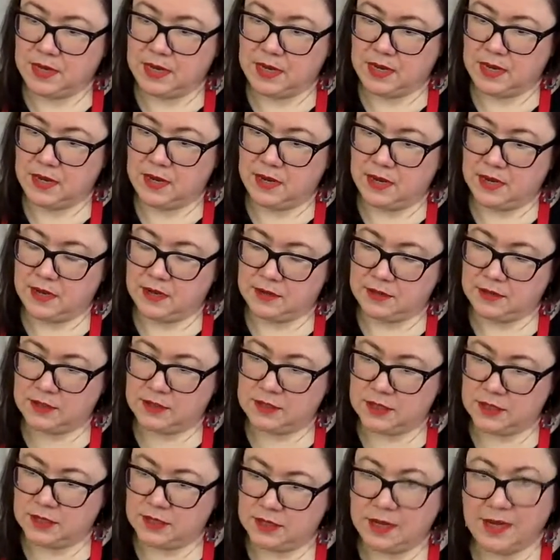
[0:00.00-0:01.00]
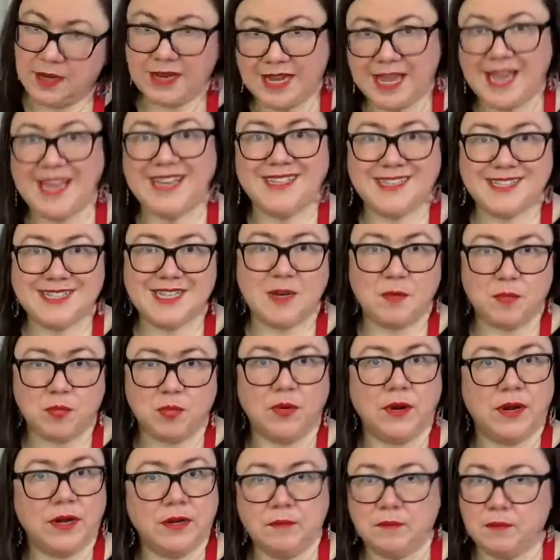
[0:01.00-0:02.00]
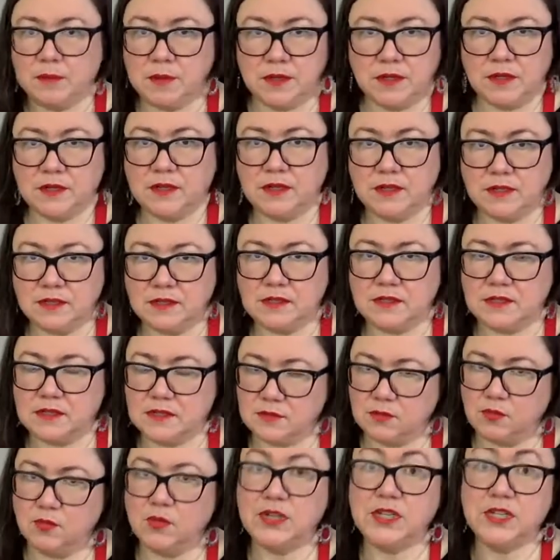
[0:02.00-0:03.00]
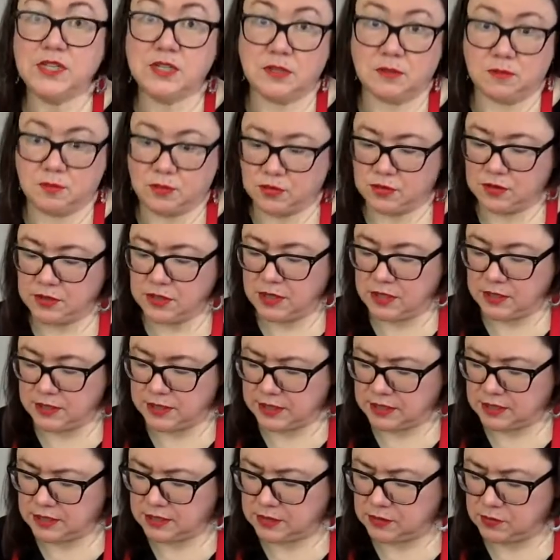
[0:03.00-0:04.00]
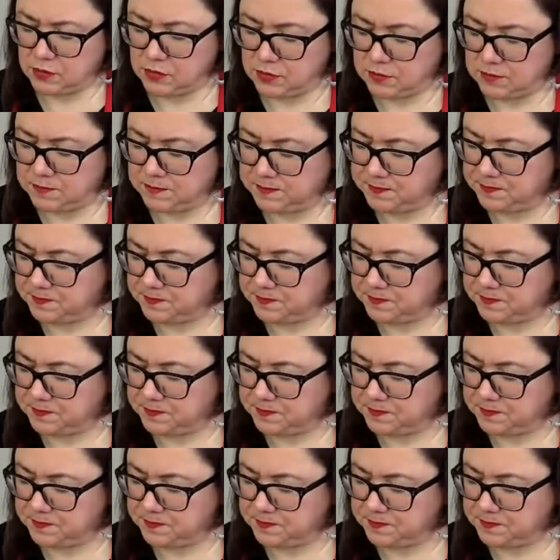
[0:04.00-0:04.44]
And can separate, but it's reasonable, not like this one.